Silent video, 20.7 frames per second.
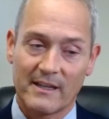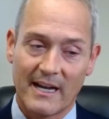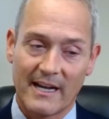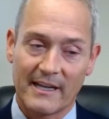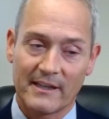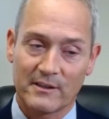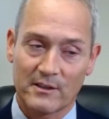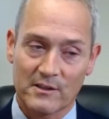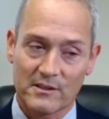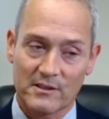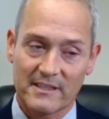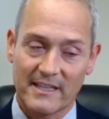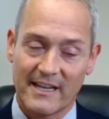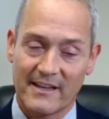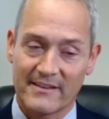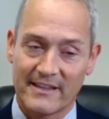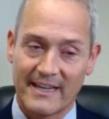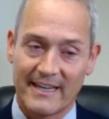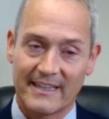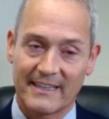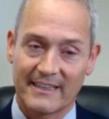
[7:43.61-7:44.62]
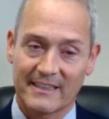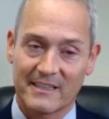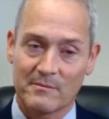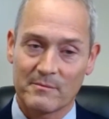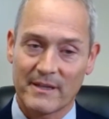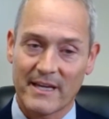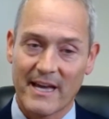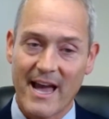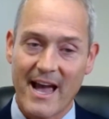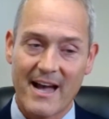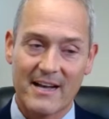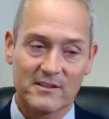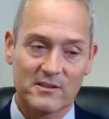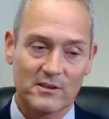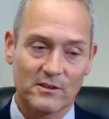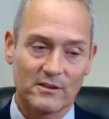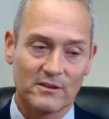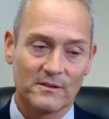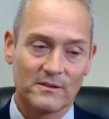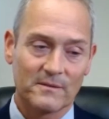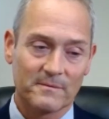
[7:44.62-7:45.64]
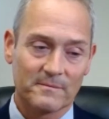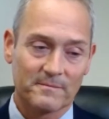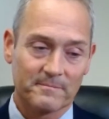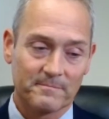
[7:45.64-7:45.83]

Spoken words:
I understand that it can be a hassle.